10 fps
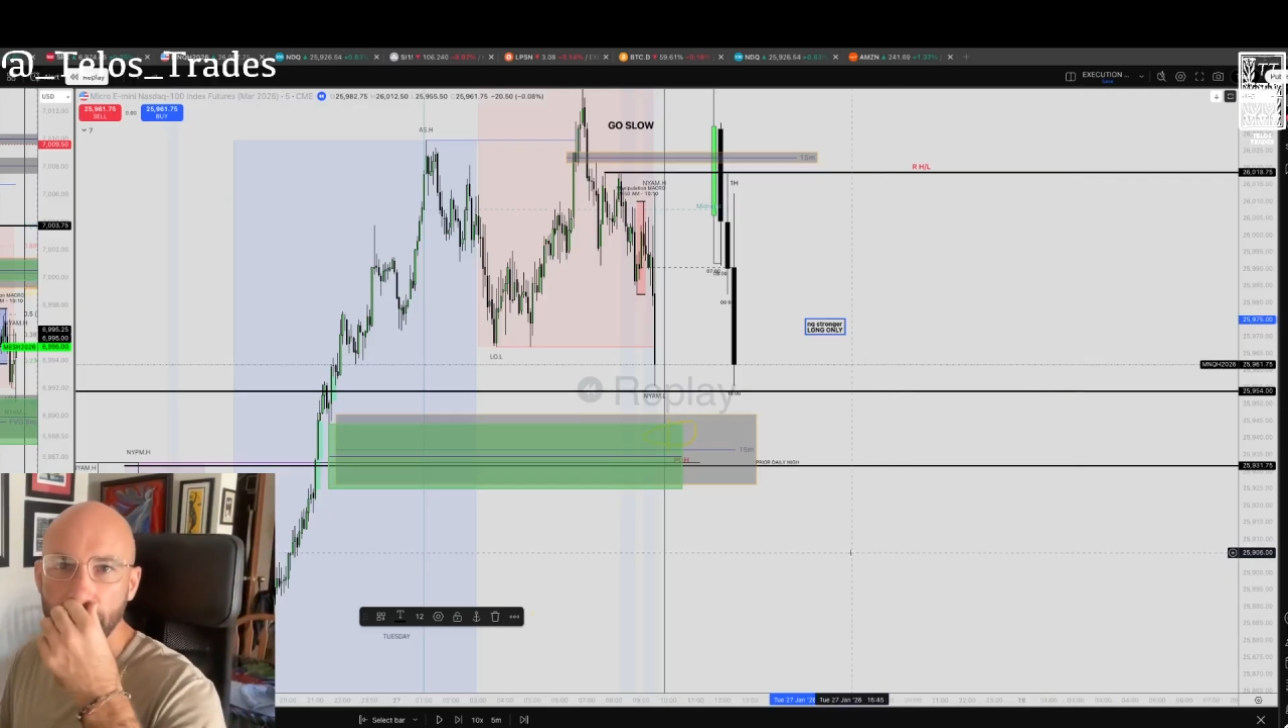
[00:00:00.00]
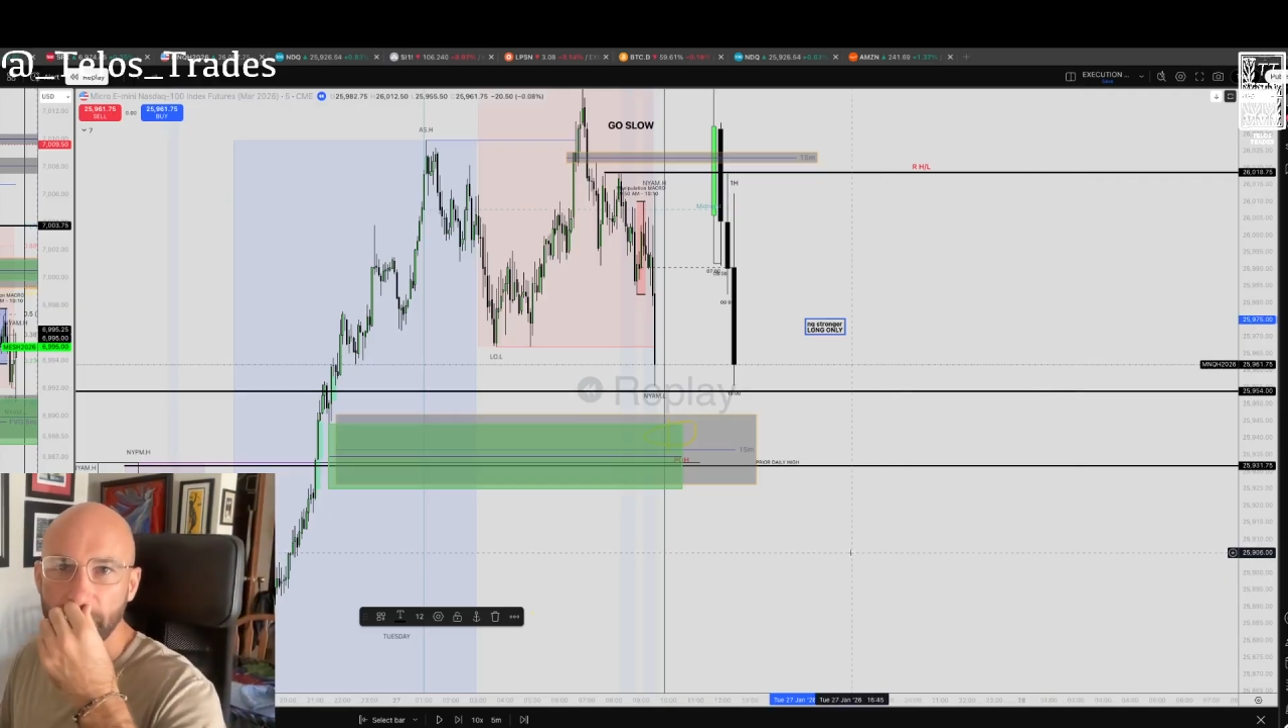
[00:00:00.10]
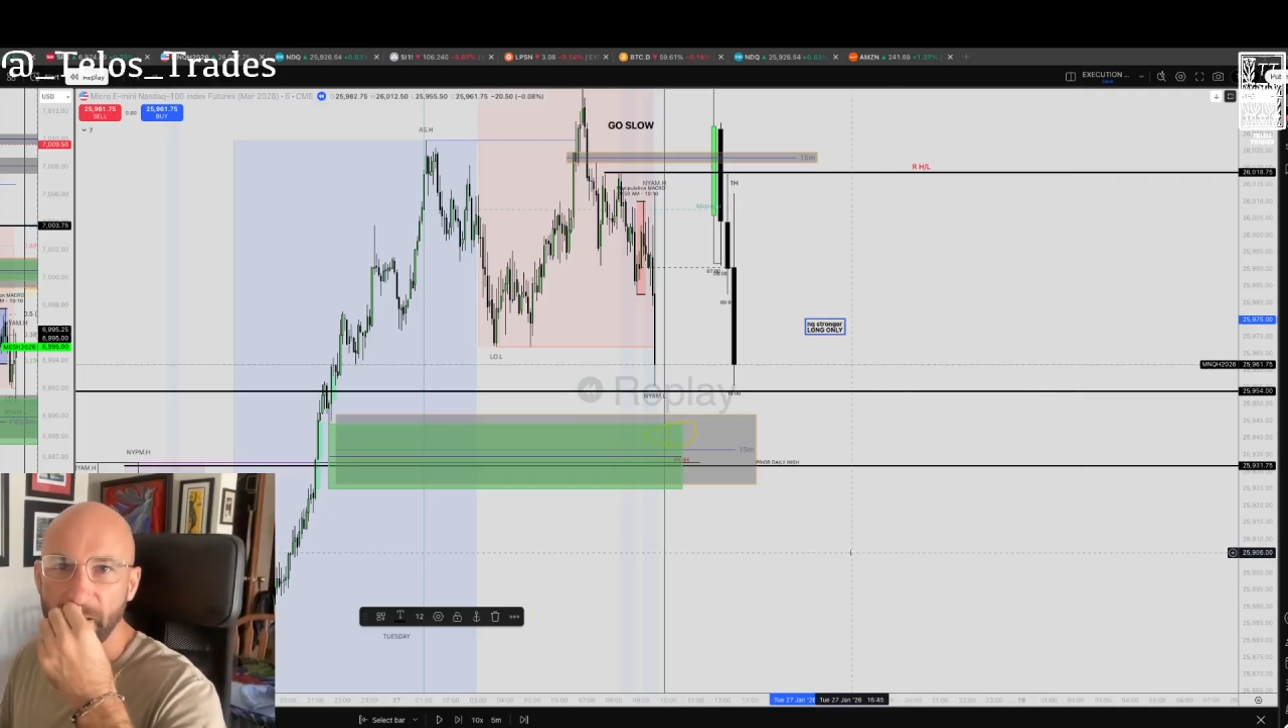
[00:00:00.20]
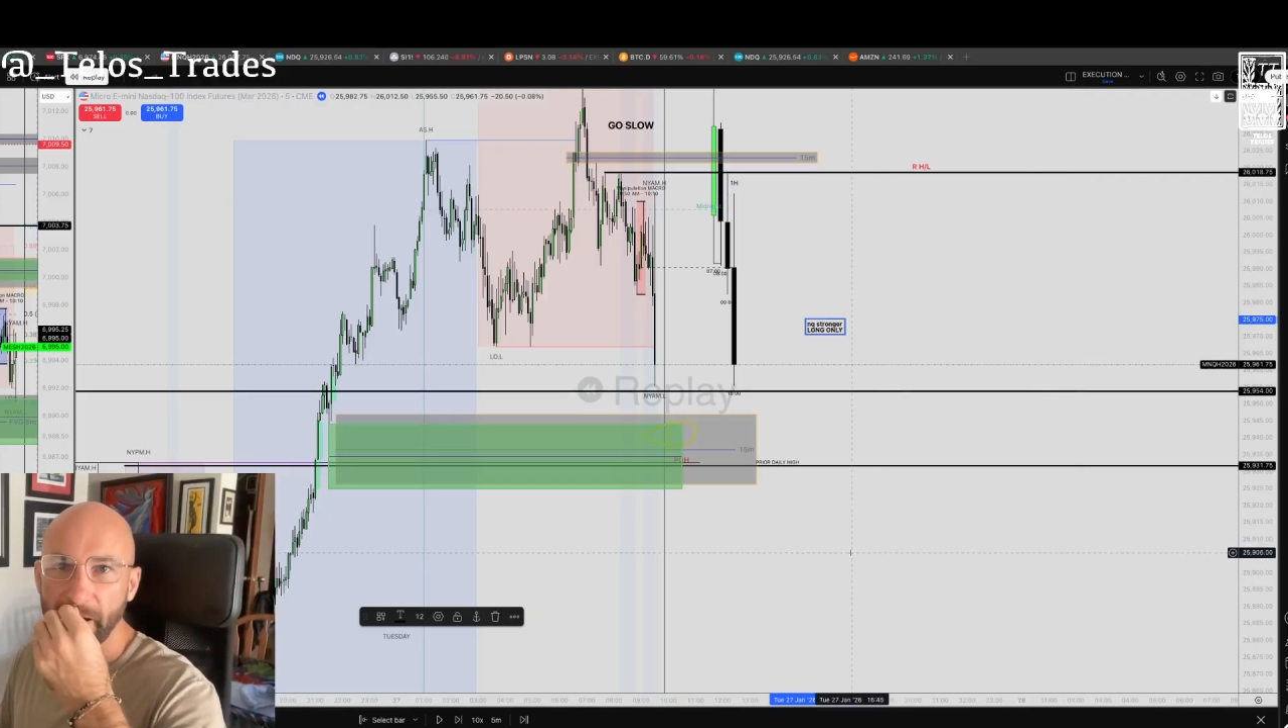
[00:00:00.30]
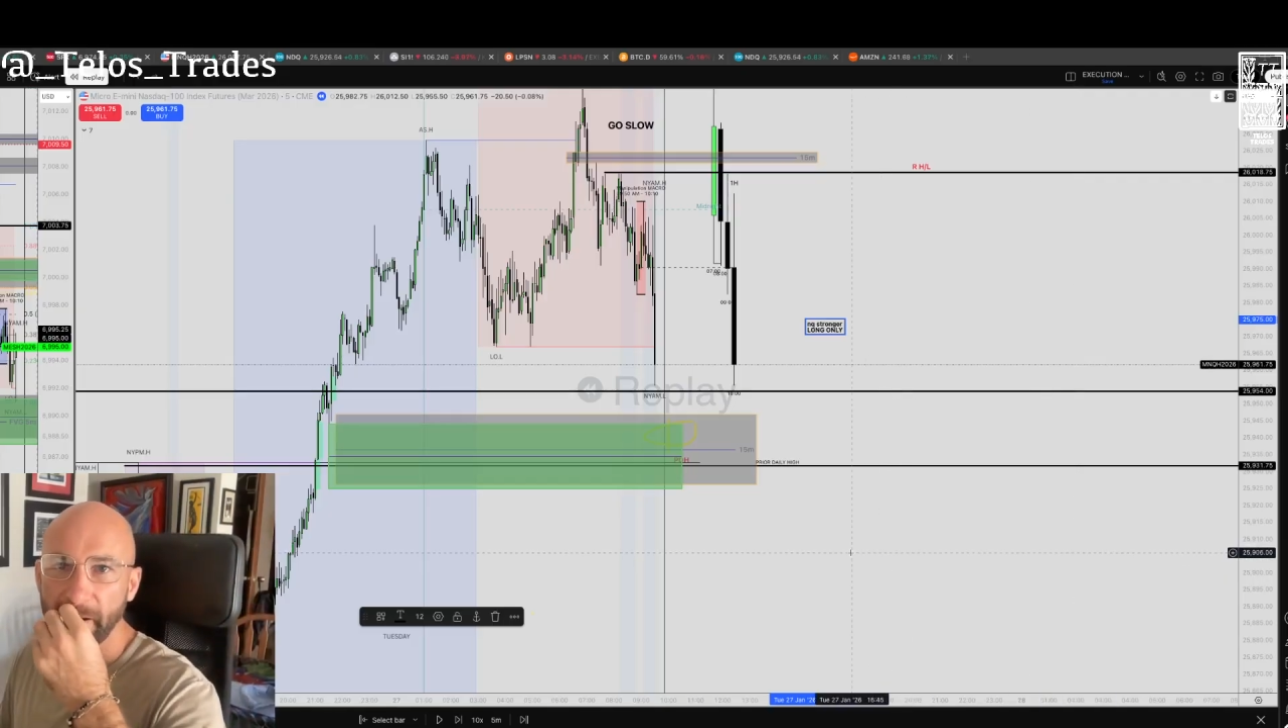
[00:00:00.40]

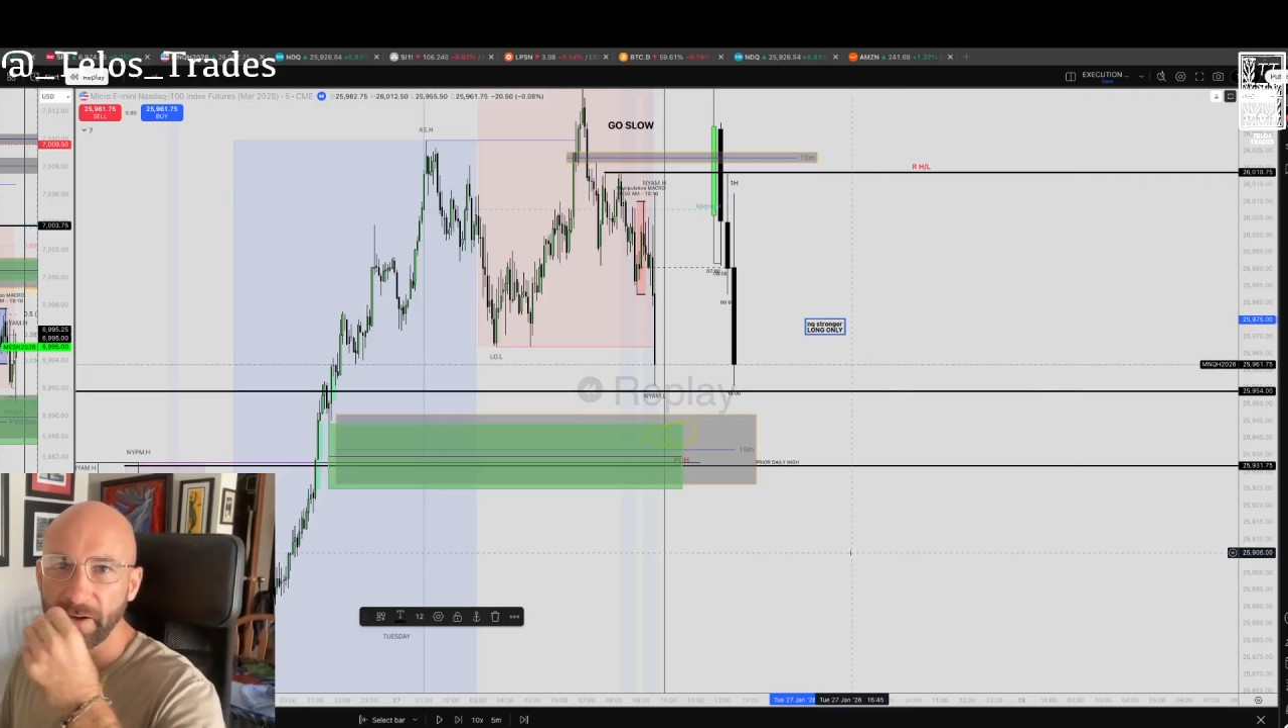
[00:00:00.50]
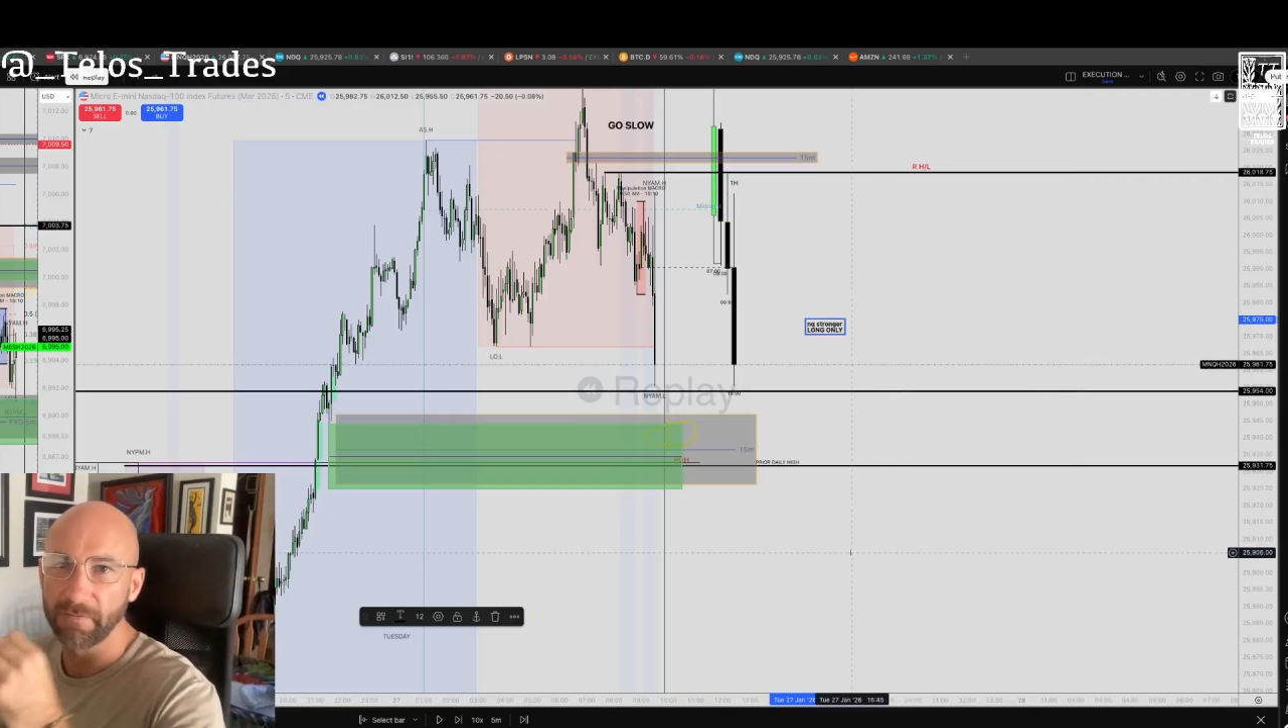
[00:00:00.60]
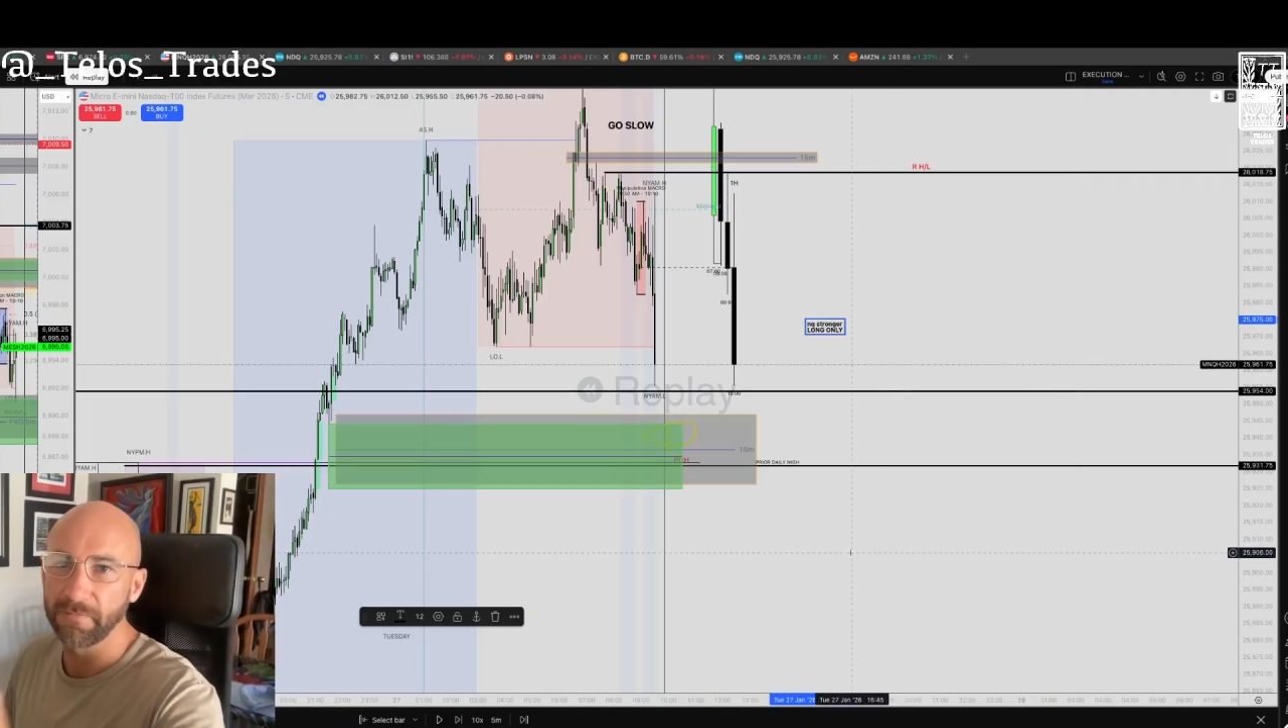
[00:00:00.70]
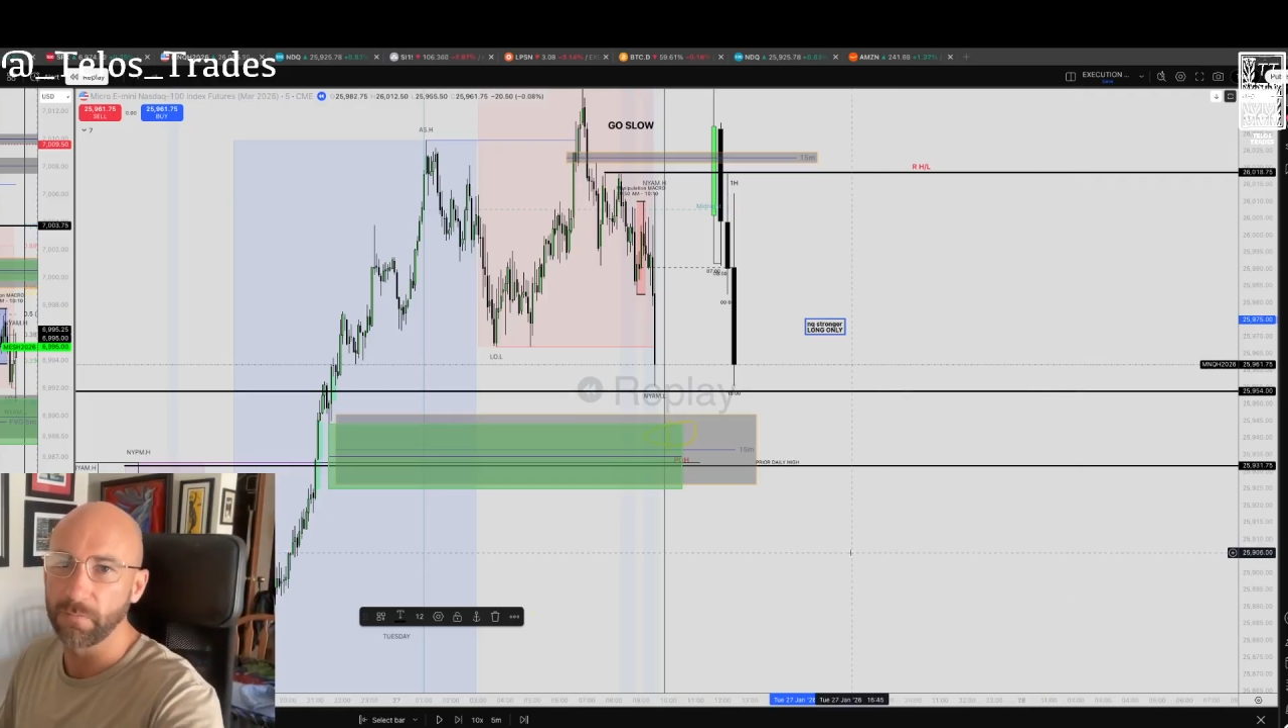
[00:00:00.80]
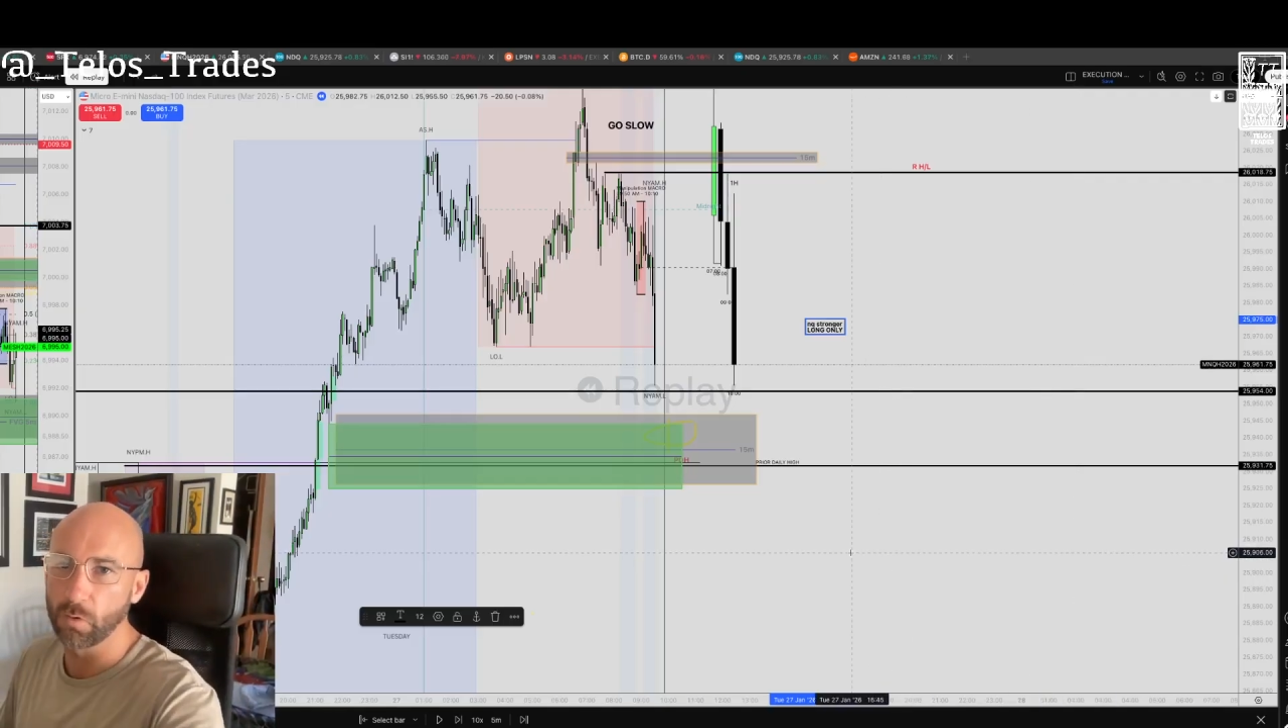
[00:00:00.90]

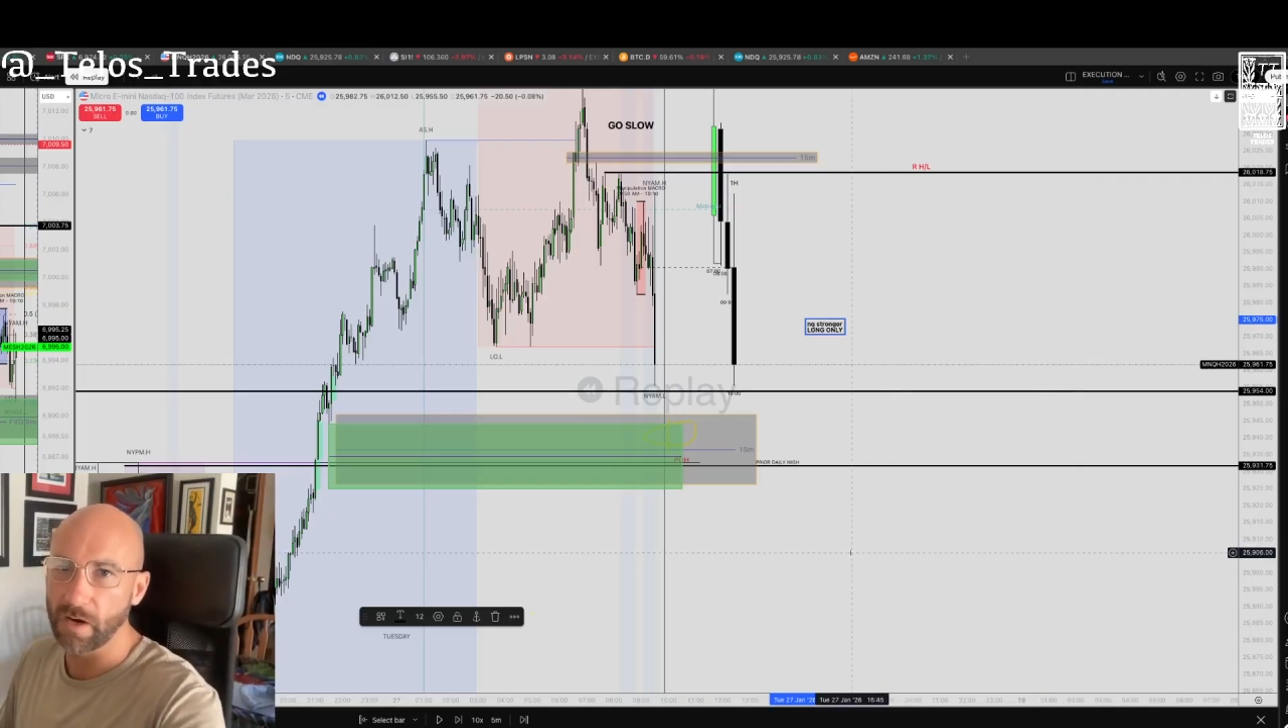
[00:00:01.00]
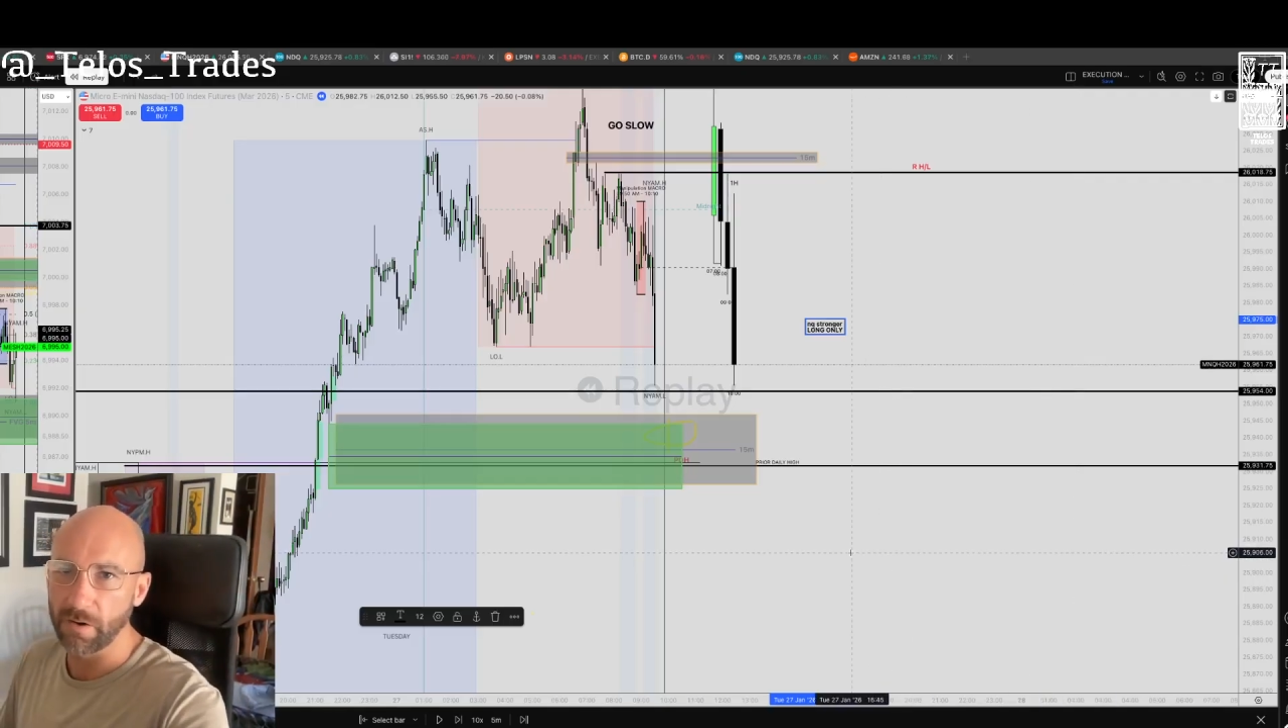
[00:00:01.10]
4-hour